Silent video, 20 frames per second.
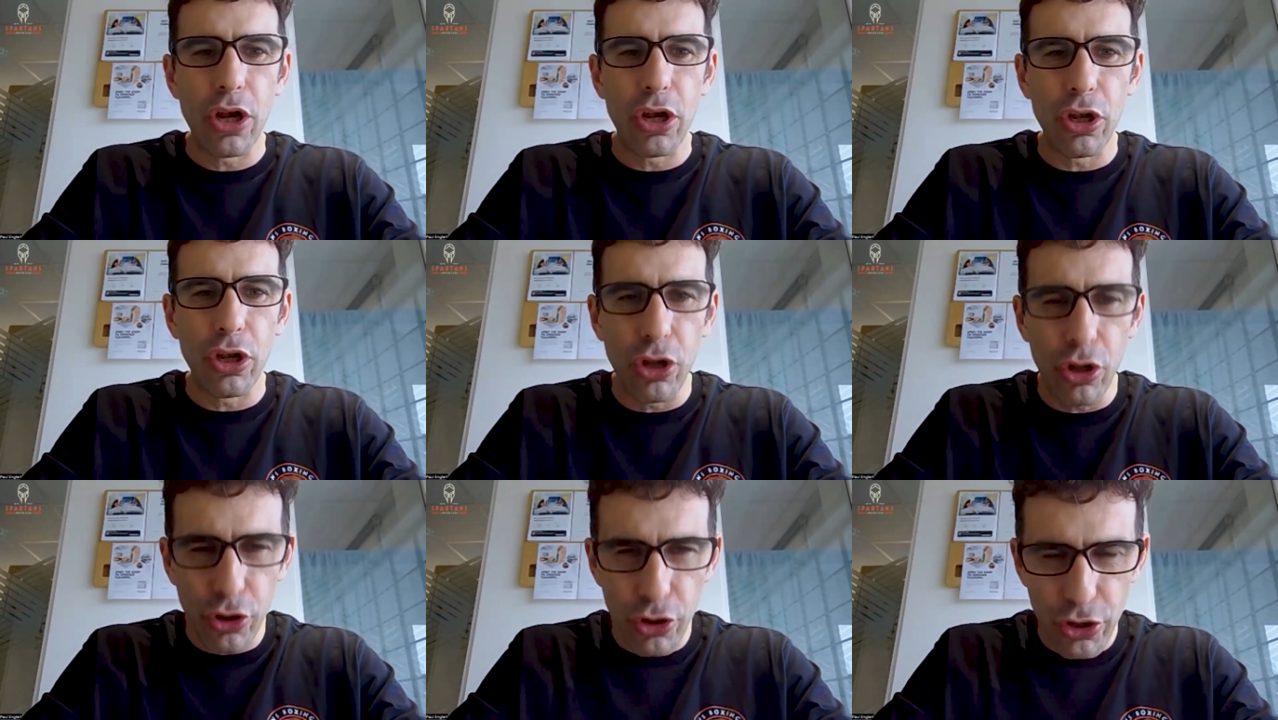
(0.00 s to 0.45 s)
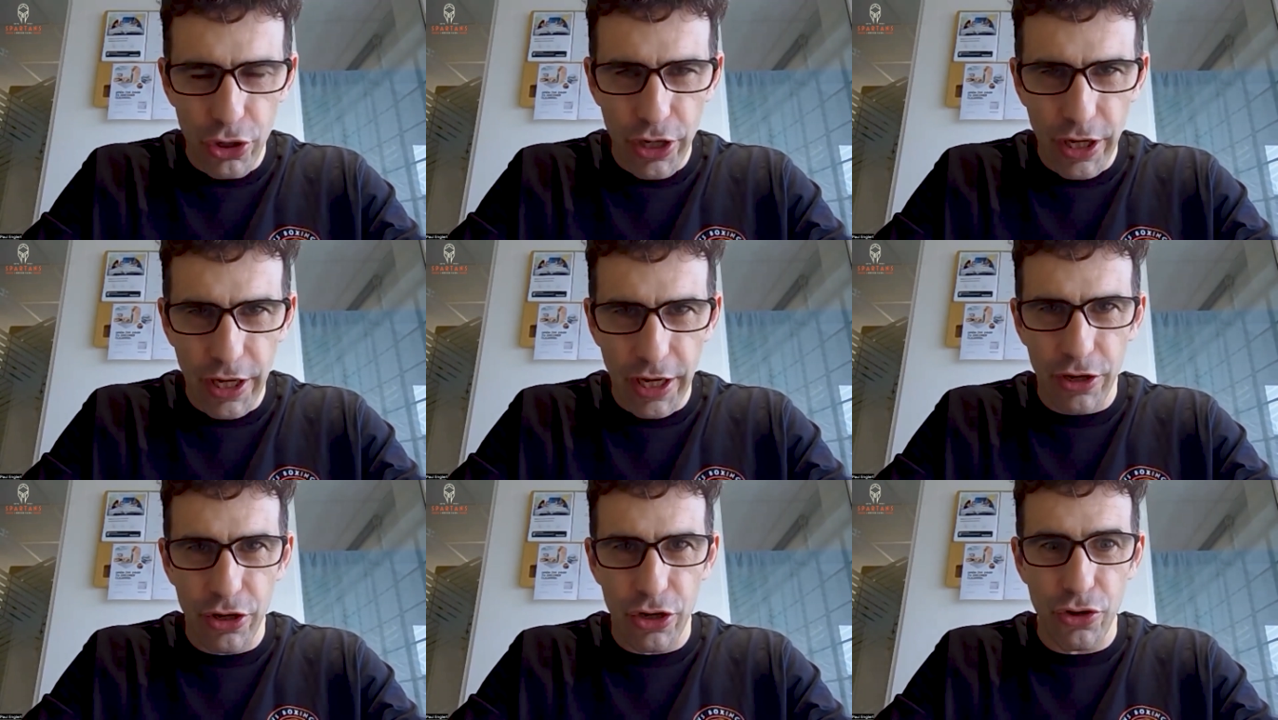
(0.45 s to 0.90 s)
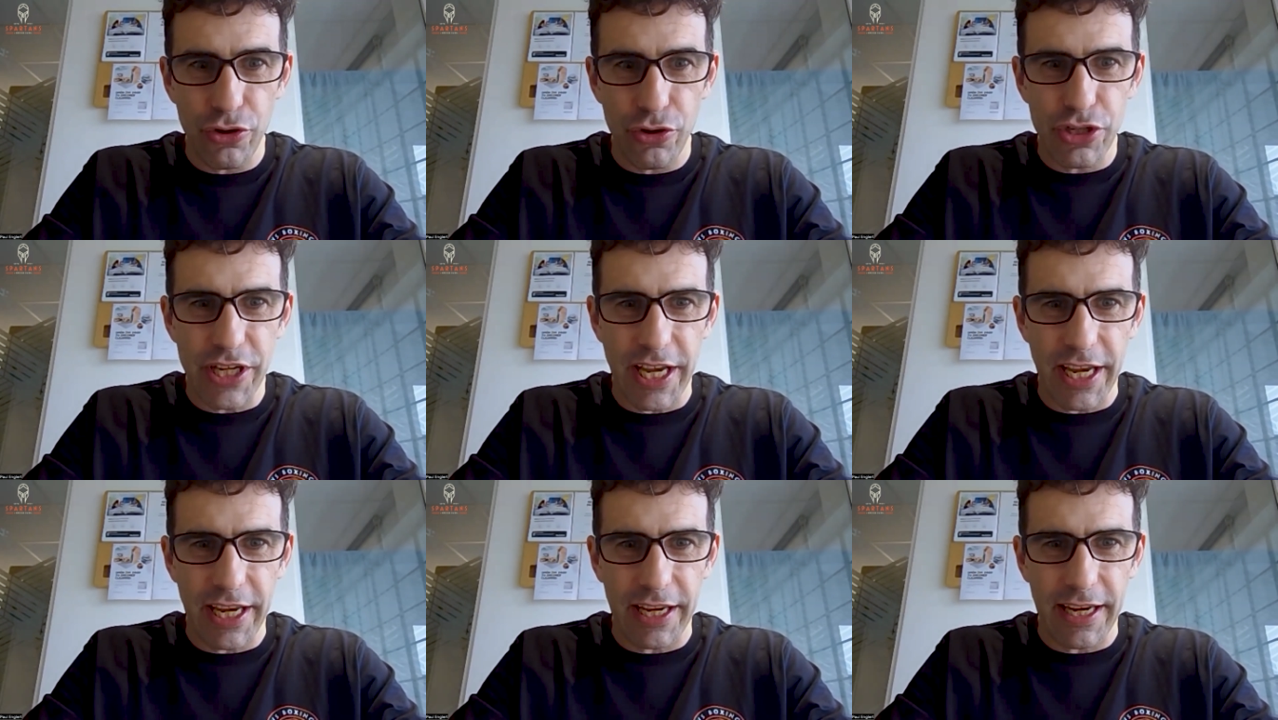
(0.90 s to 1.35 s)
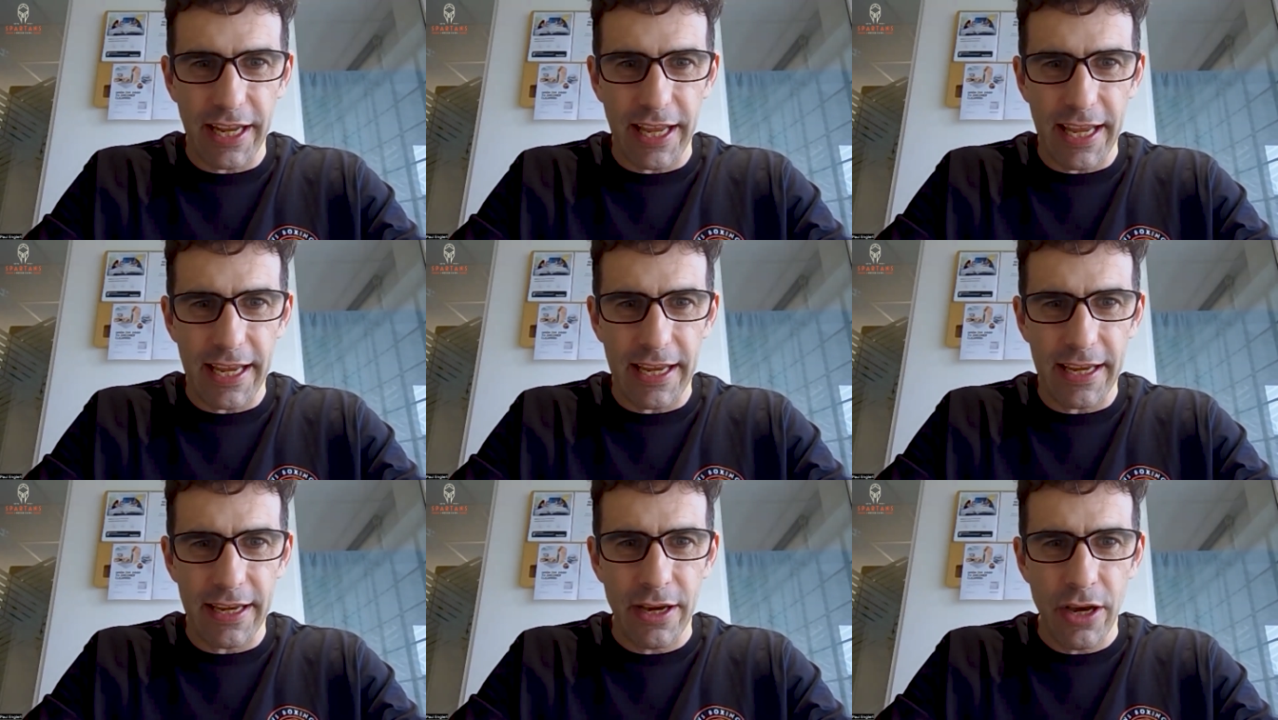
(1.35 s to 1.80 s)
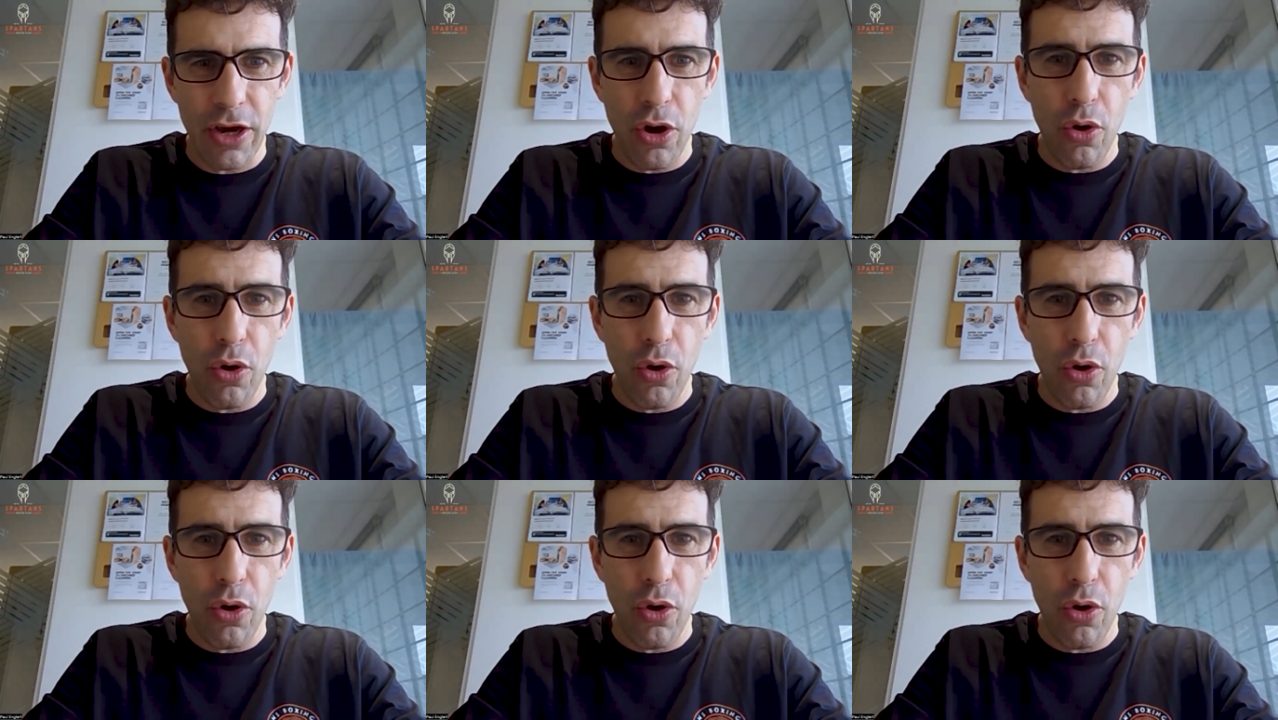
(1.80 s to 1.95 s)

learning a new technique,